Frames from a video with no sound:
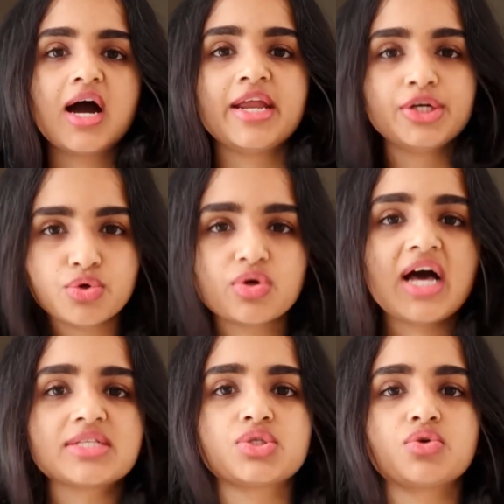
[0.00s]
in 2
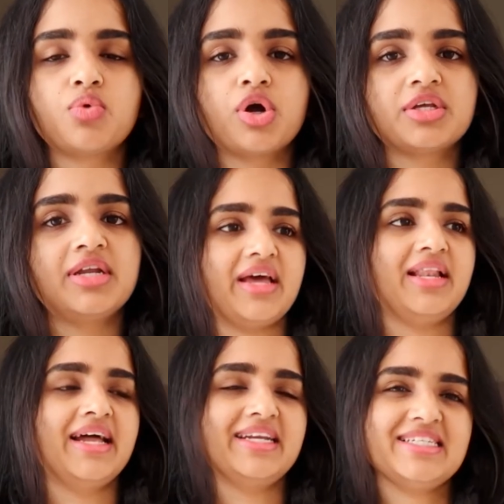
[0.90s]
glasses of water and
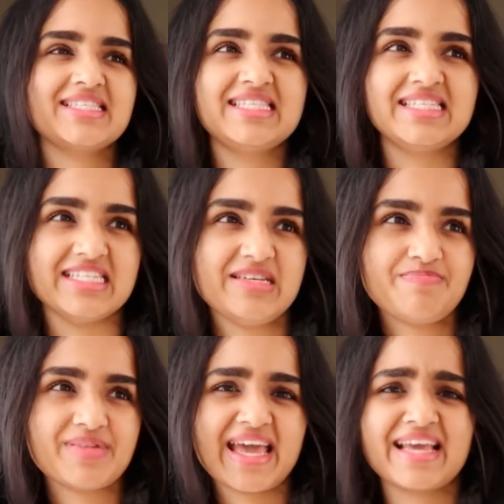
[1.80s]
let it
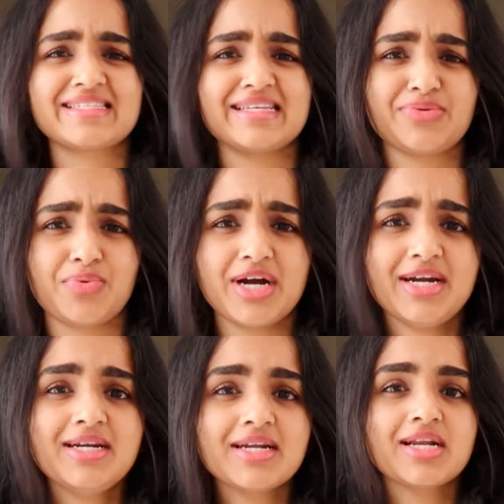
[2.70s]
steep, I guess that's a
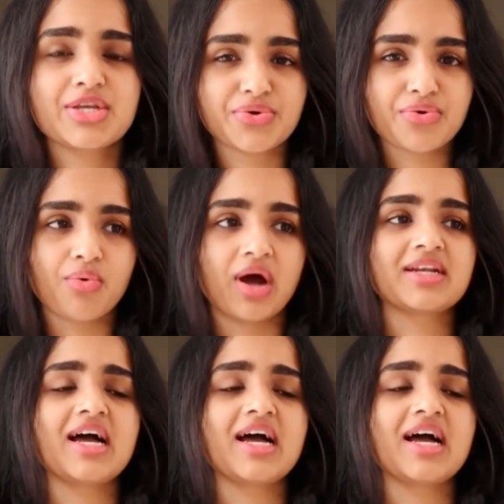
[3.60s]
word, to 1